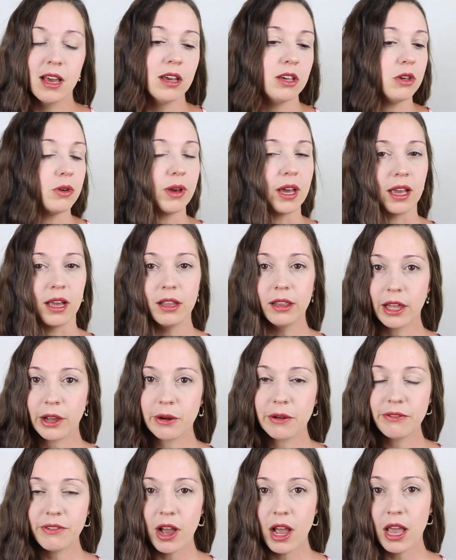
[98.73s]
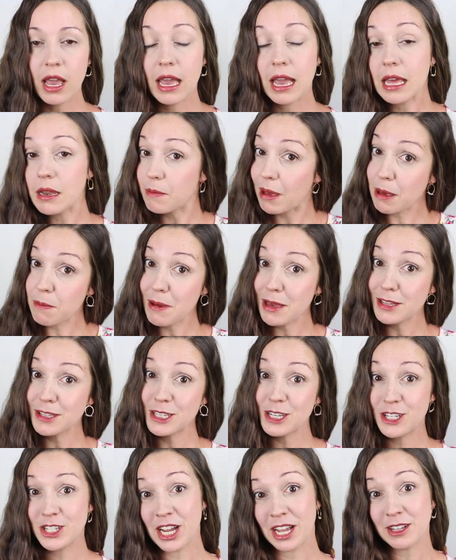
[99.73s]
You can clarify, and maybe
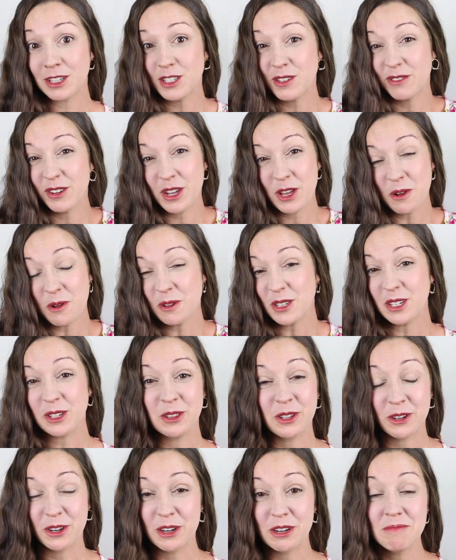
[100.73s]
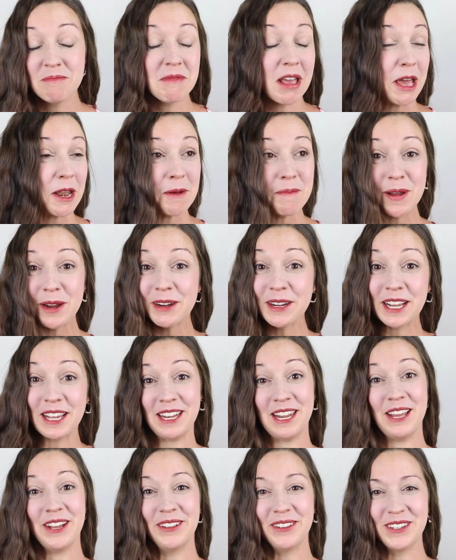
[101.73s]
it's a chance for you to learn an
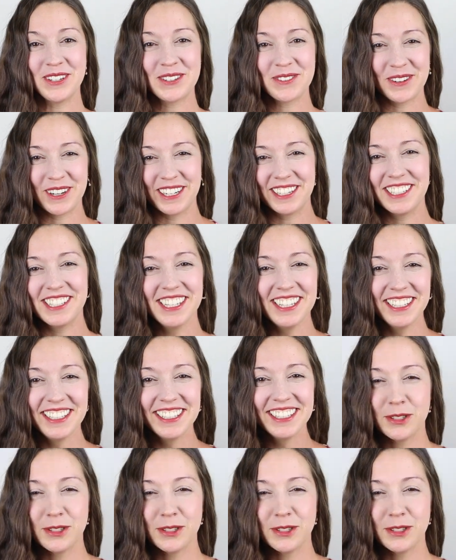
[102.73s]
American English word.